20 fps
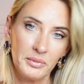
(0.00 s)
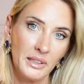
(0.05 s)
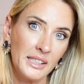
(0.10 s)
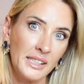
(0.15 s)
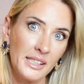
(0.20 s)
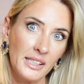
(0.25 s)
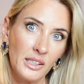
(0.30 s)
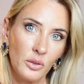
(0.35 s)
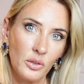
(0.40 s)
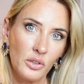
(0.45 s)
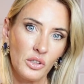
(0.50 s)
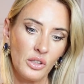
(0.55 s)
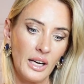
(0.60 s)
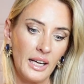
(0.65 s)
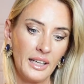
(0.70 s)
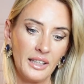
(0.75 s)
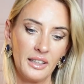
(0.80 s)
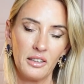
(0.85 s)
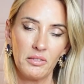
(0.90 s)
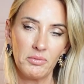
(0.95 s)
This is also
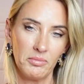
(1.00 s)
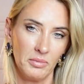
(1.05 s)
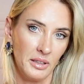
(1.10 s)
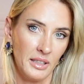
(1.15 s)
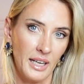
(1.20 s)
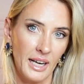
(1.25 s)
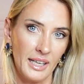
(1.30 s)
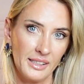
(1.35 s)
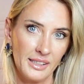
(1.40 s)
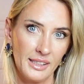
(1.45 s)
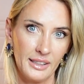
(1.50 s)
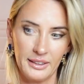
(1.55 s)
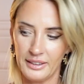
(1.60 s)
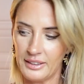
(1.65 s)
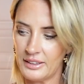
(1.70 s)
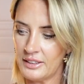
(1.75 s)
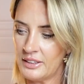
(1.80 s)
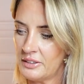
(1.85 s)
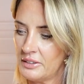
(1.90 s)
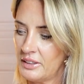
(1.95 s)
like a nice
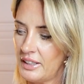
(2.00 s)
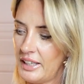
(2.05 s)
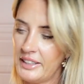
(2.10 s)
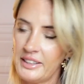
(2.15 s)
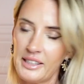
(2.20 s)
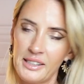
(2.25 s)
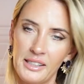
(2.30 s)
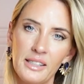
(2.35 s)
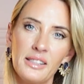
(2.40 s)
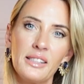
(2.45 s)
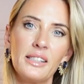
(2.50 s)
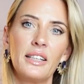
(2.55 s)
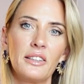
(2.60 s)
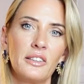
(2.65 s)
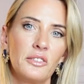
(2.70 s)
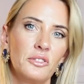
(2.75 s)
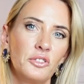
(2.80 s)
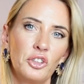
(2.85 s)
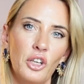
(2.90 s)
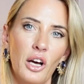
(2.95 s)
idea, and as I said,
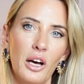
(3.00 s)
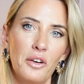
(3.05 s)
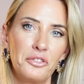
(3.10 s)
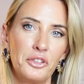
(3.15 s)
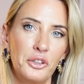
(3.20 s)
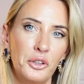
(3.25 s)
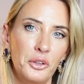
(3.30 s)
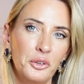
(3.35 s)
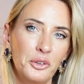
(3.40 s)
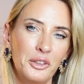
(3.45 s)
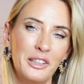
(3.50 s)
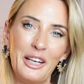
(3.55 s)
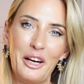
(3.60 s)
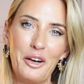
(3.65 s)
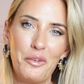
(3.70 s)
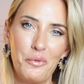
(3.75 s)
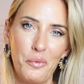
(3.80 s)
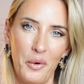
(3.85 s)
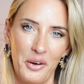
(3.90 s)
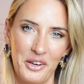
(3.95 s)
you have two
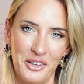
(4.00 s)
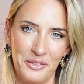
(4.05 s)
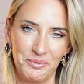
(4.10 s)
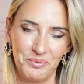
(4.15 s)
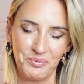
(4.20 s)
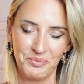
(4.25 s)
in one.